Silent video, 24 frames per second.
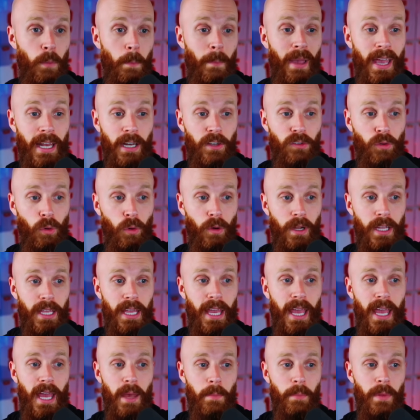mandatory
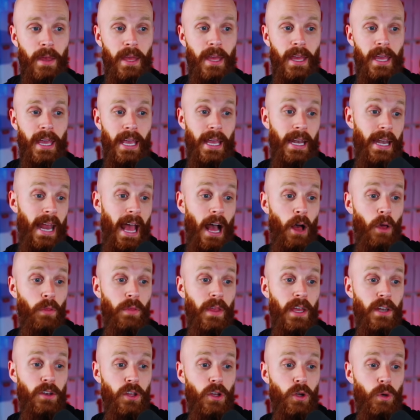camp, and now
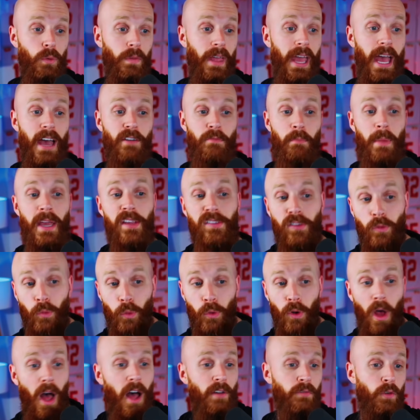they do. They have Mason
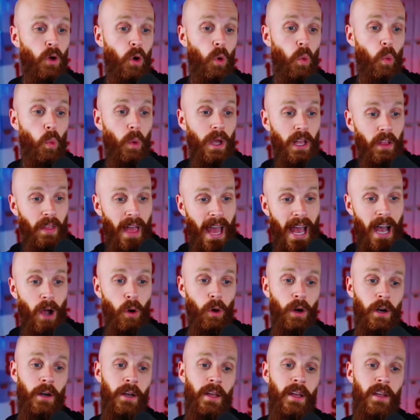Rudolph, Will
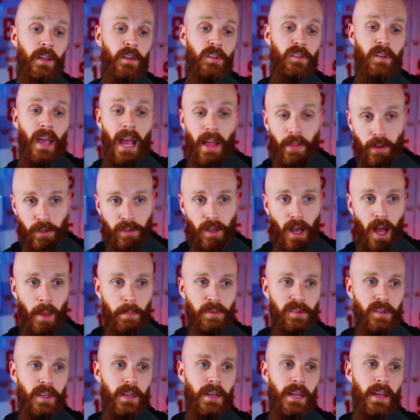Howard, Skylar
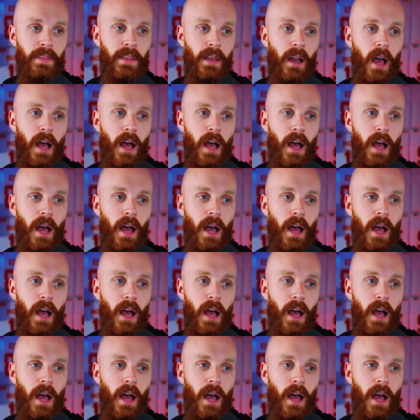Thompson, and then